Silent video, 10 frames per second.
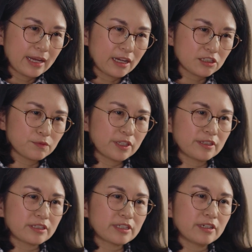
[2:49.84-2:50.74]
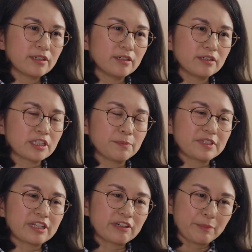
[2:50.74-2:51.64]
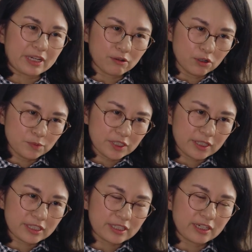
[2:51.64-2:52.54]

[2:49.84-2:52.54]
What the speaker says: as well as some ceramic objects